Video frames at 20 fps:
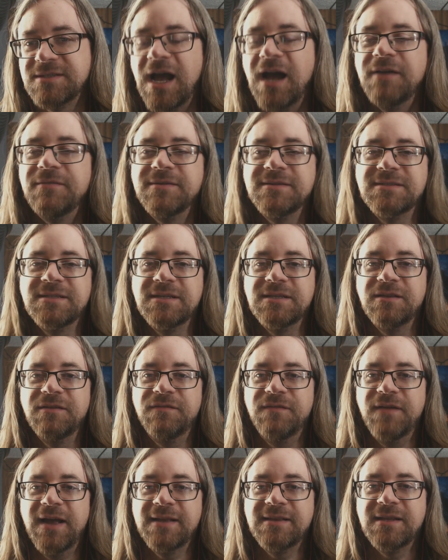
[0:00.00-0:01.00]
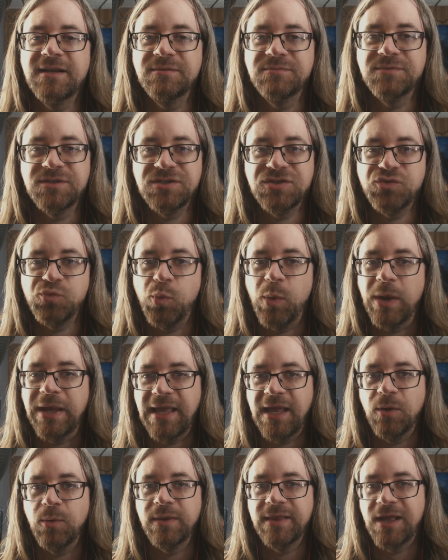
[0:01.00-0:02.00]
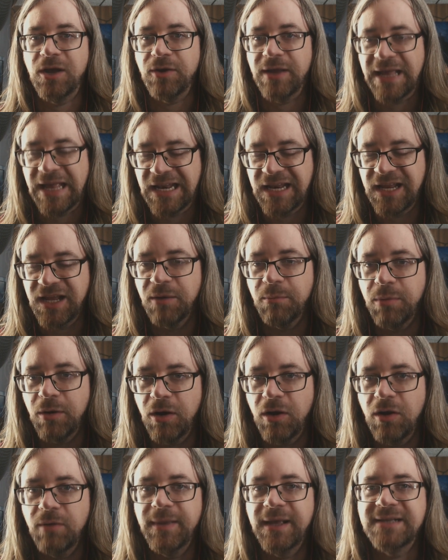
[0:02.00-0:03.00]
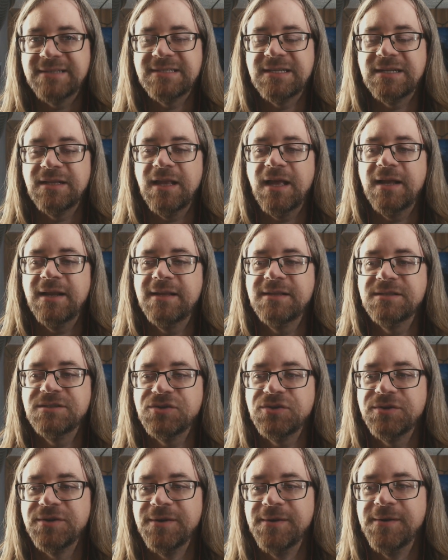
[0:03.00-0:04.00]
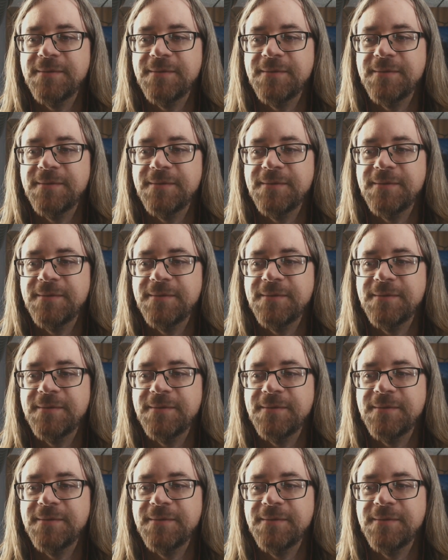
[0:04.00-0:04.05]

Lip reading: Obviously, the fact that I'm just swinging without hitting a ball makes it a lot easier.